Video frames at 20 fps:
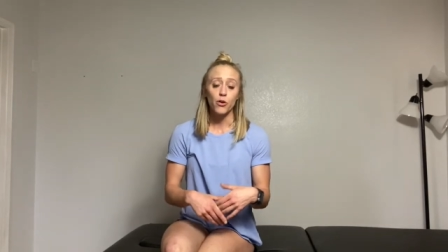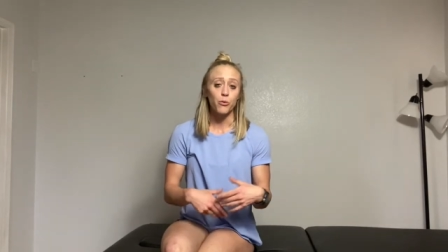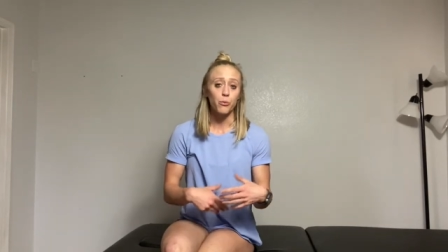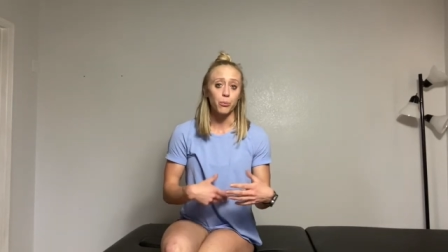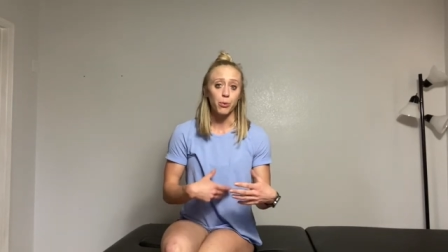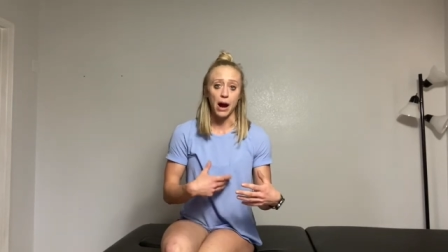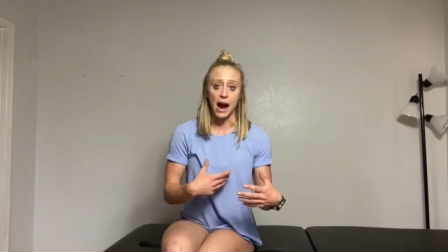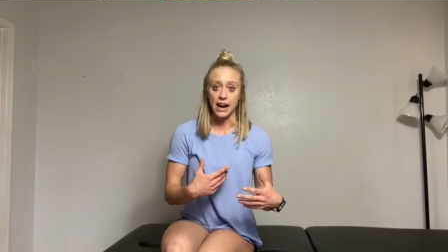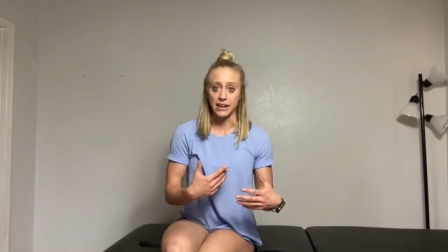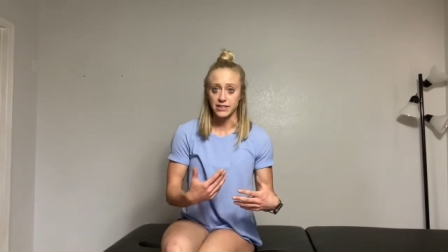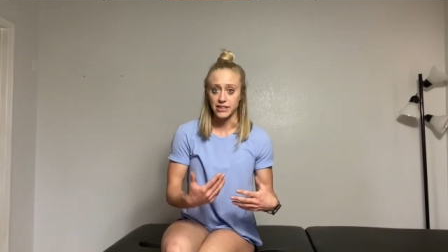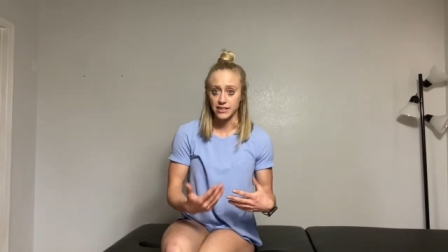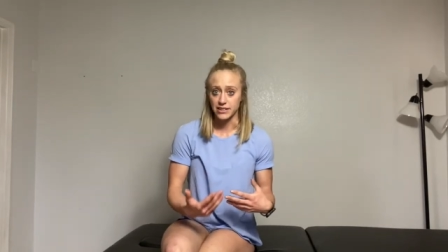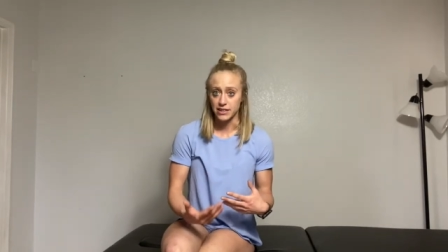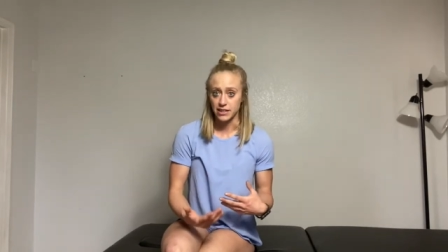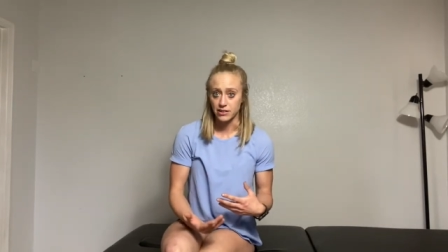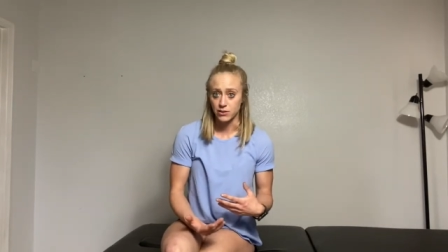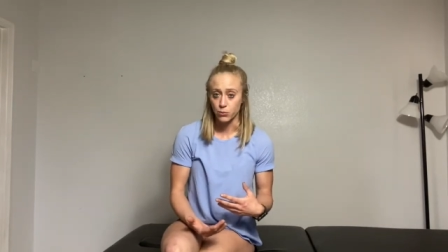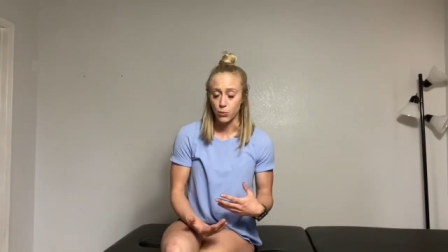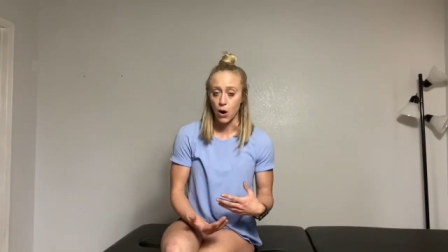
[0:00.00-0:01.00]
Practice
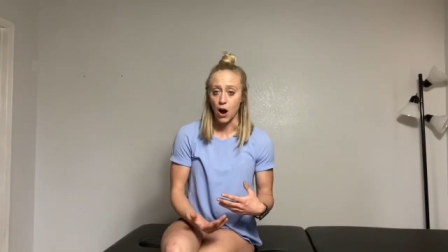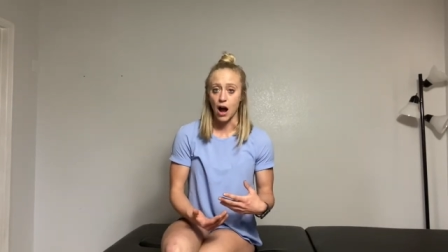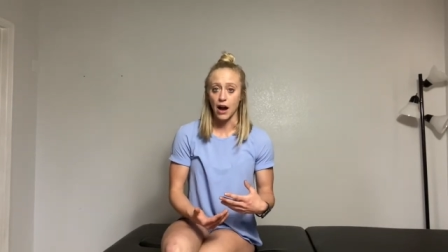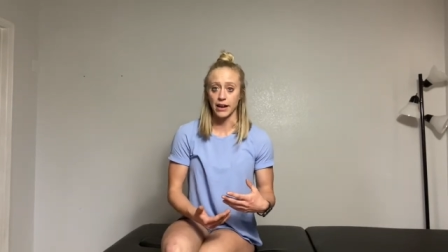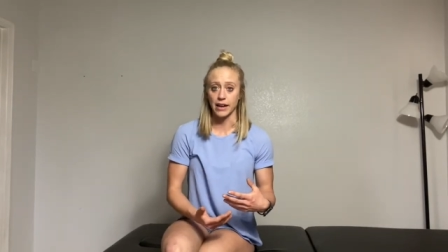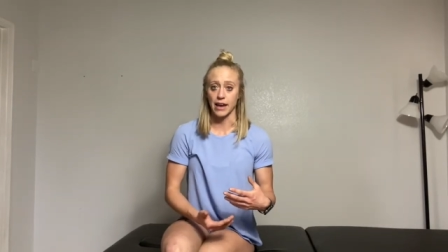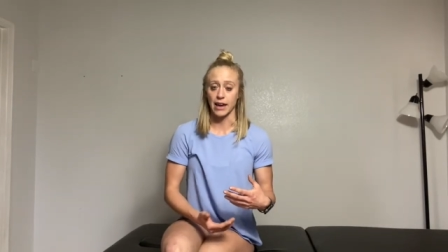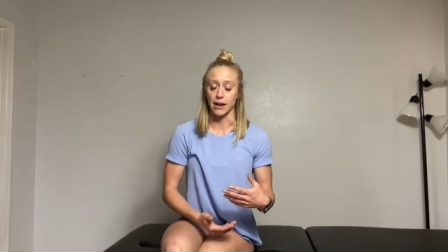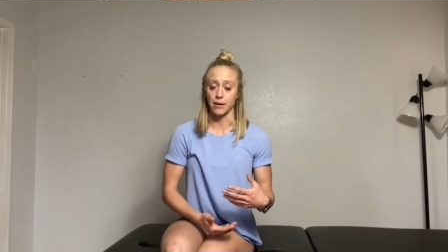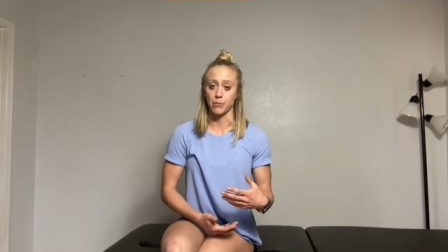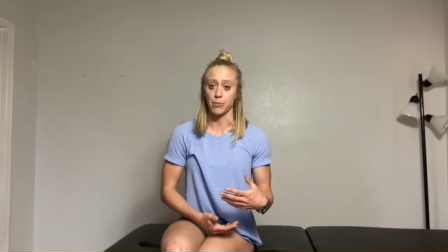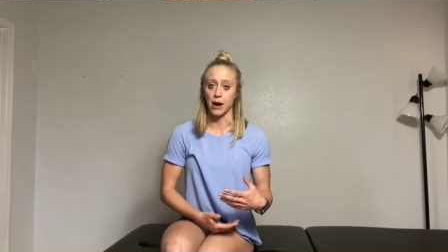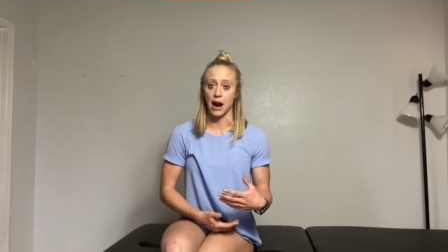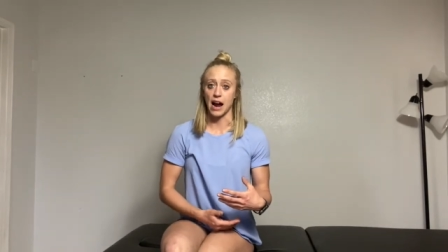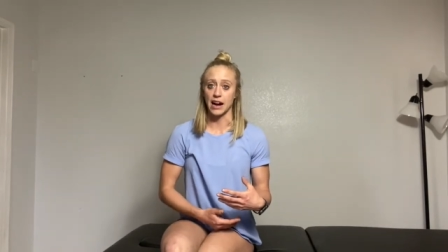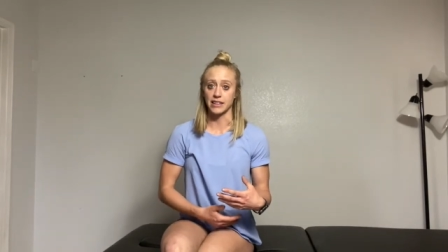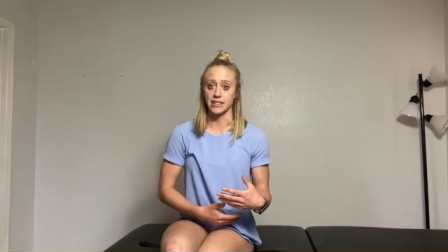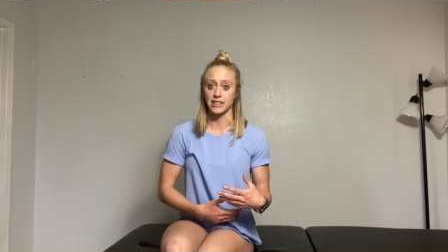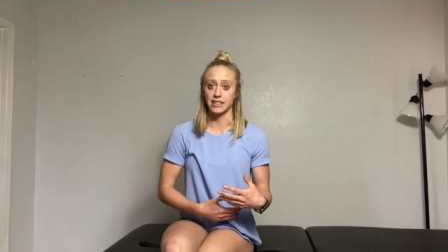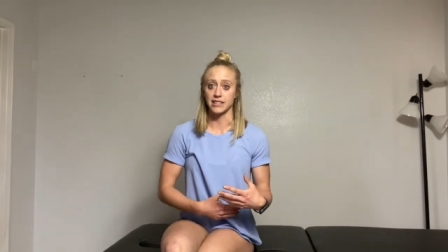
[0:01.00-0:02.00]
this walking,
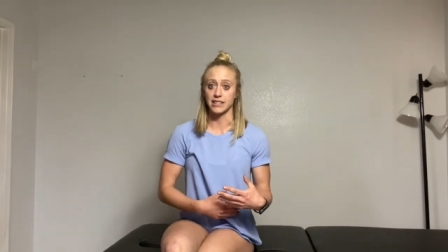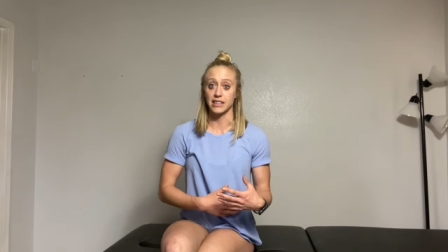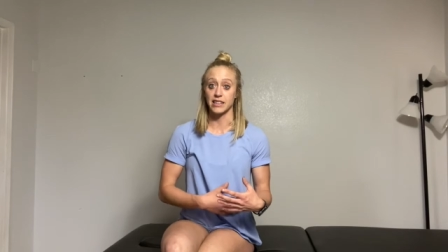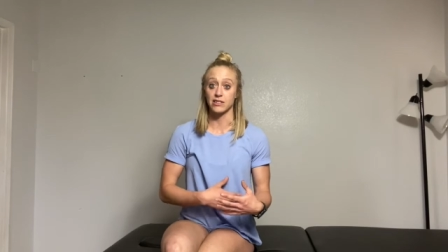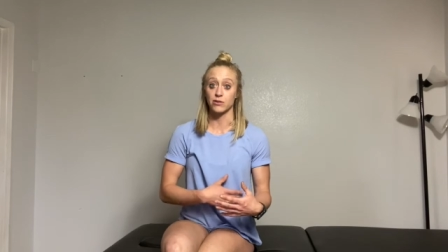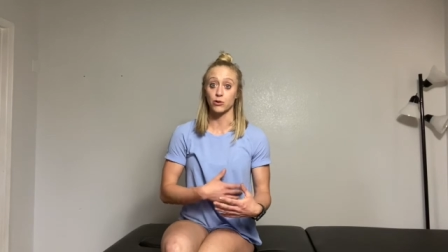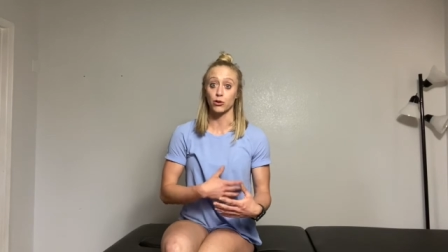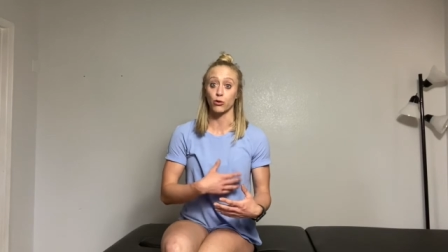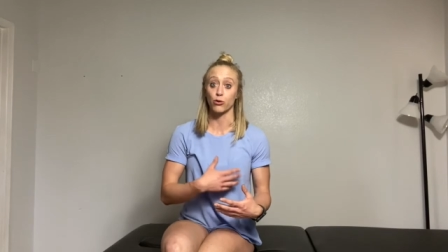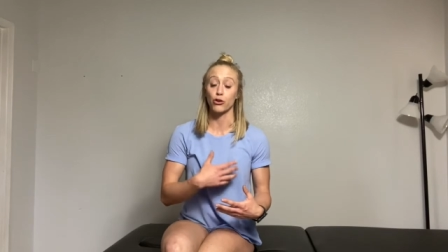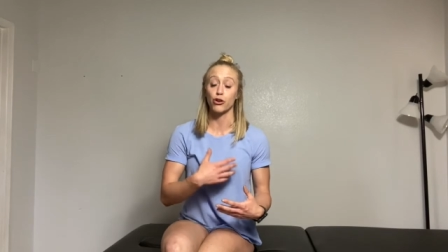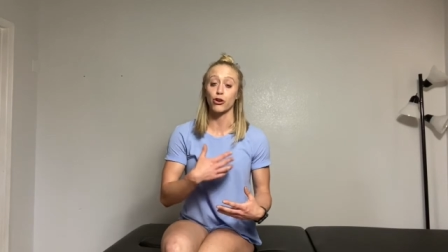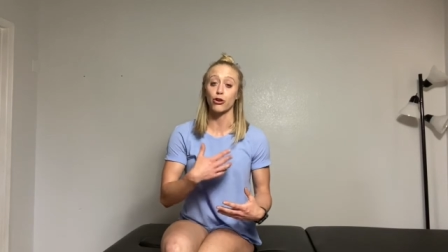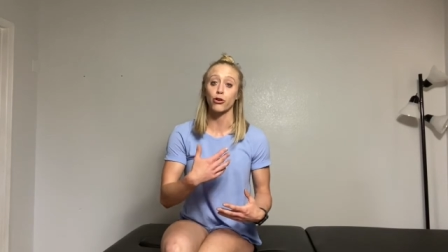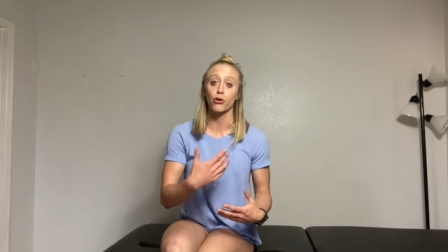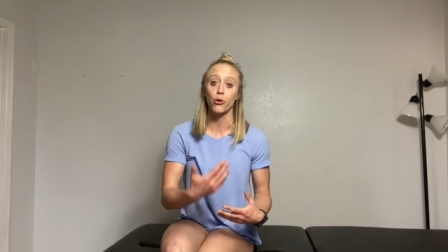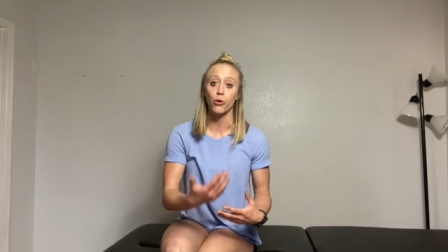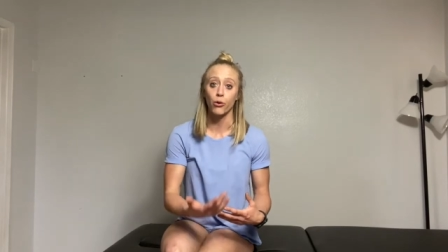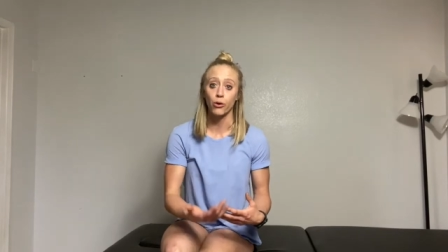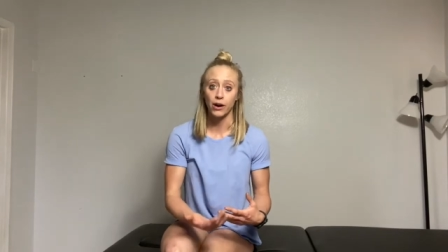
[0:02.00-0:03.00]
practice this through your
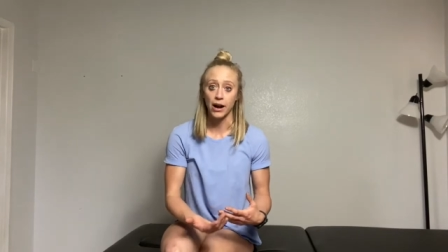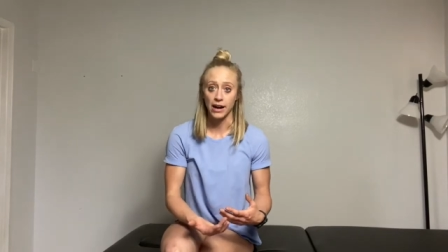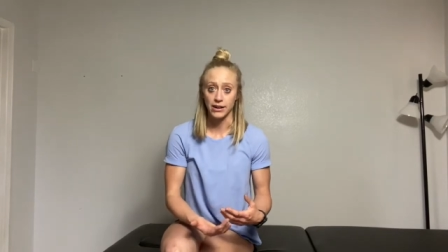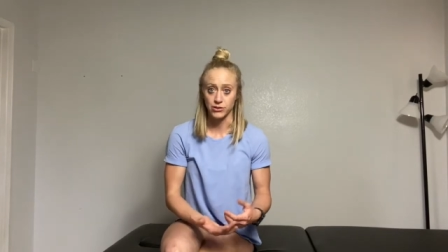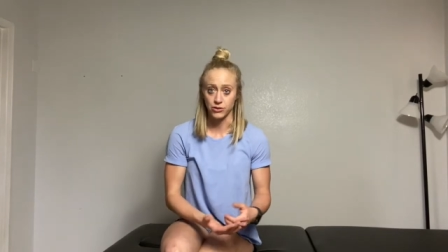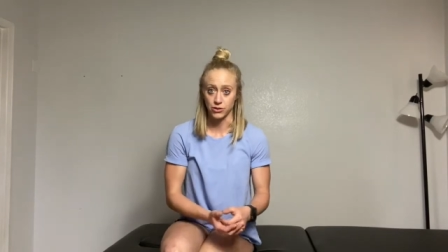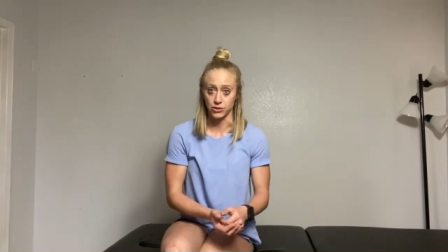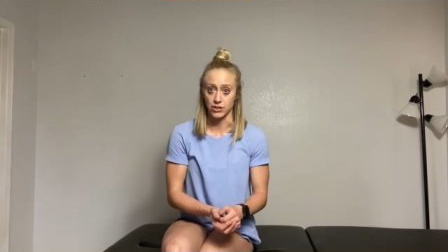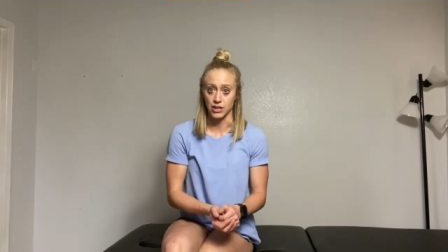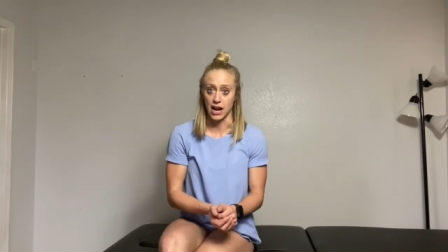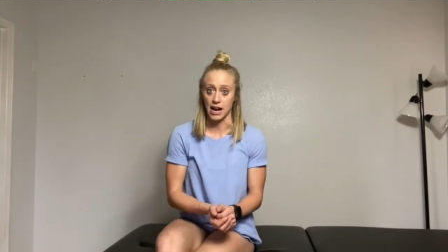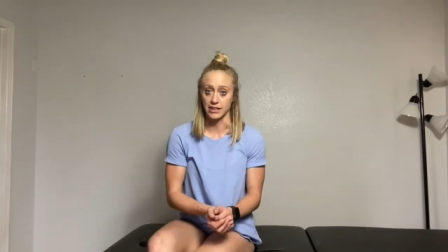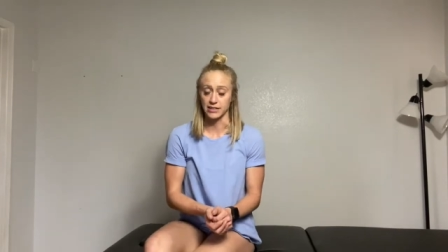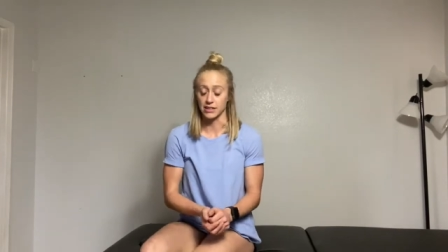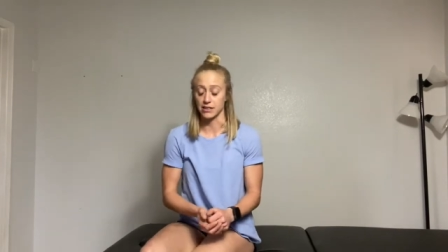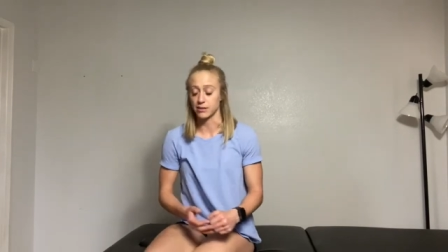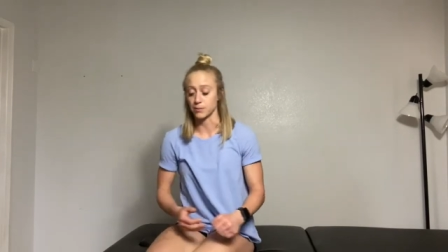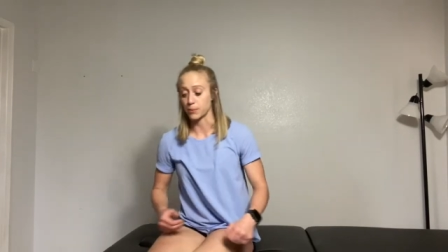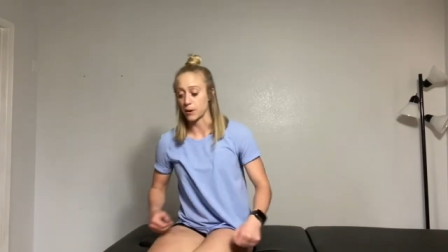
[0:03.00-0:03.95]
core exercises,